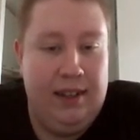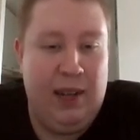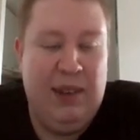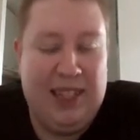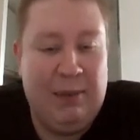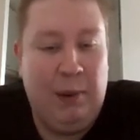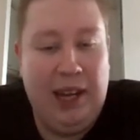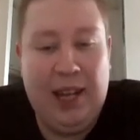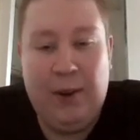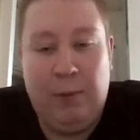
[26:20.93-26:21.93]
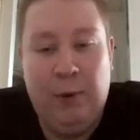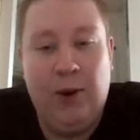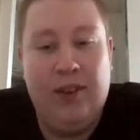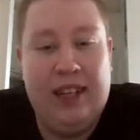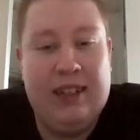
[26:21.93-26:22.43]
I mean, it's a pretty good
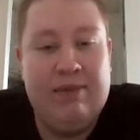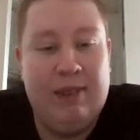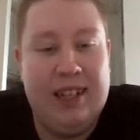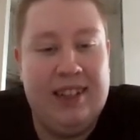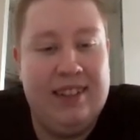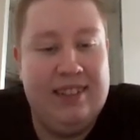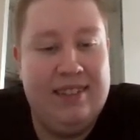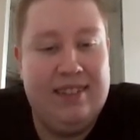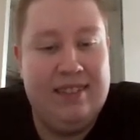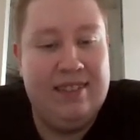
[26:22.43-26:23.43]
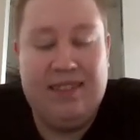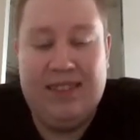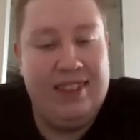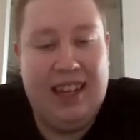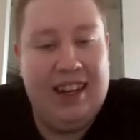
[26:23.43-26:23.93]
movie, but
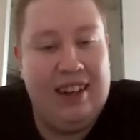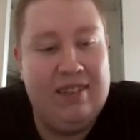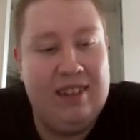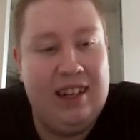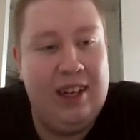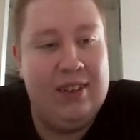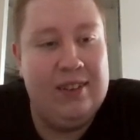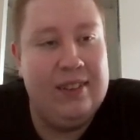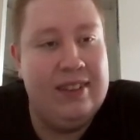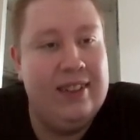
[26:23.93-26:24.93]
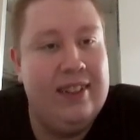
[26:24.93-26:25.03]
yeah, I don't